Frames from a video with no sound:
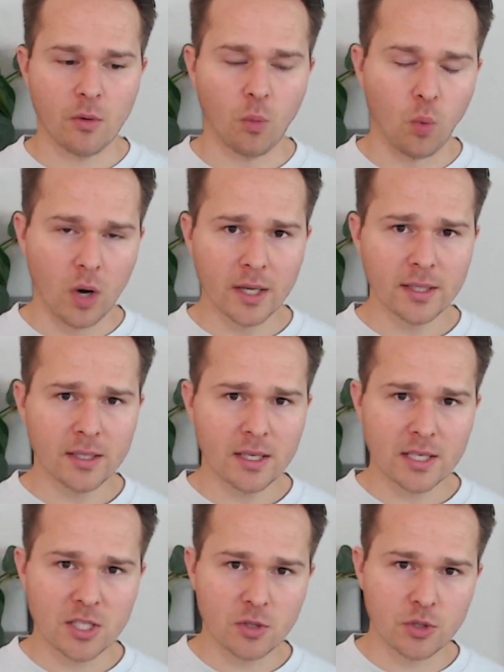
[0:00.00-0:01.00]
One
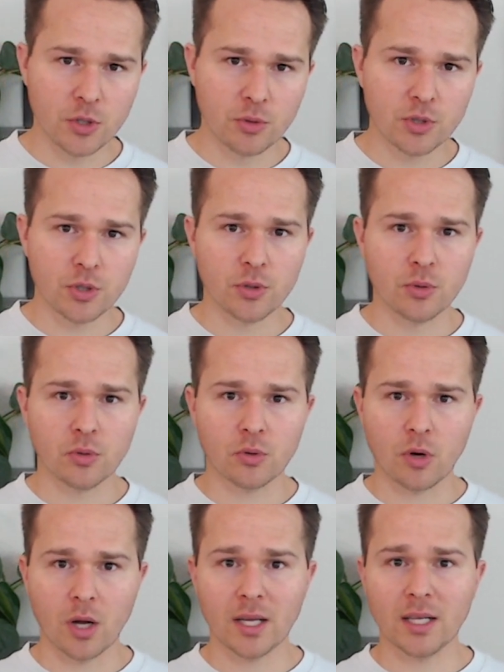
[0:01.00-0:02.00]
is due to
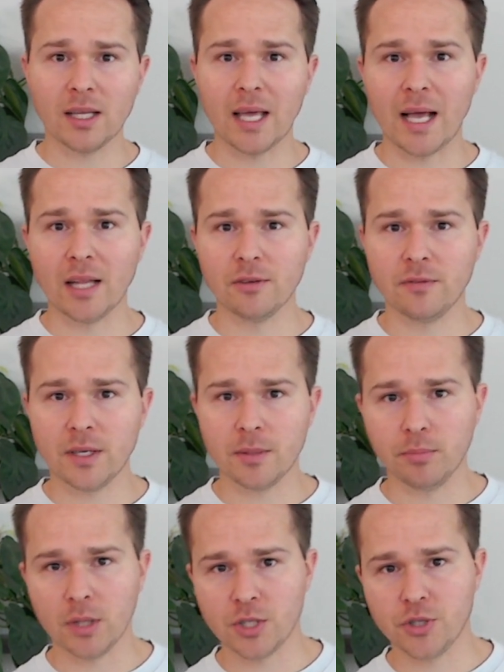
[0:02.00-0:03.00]
chronically elevated
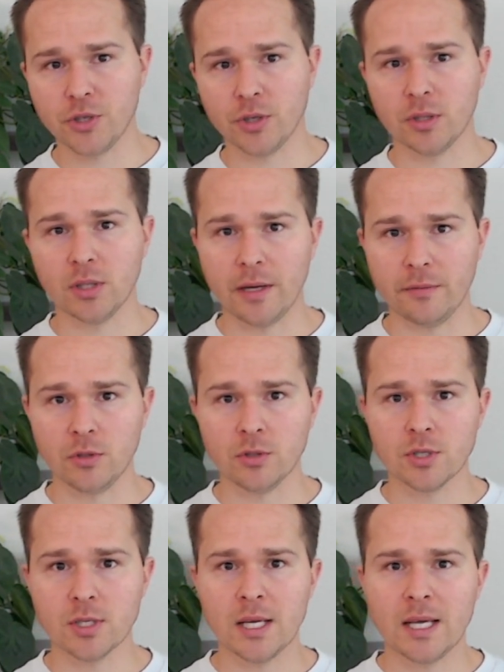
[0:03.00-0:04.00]
blood sugar
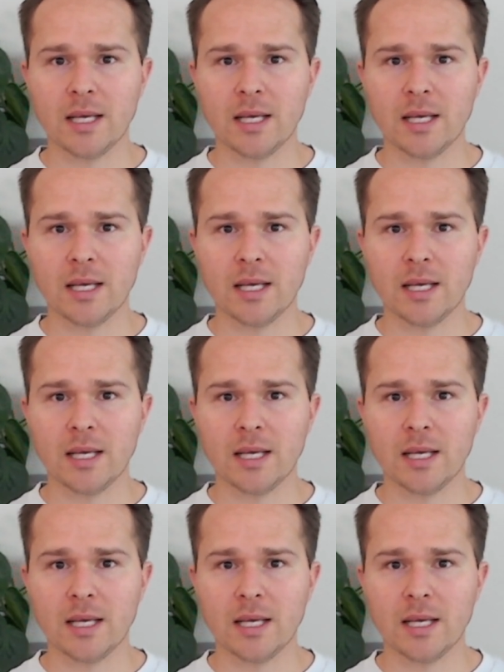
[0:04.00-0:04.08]
levels.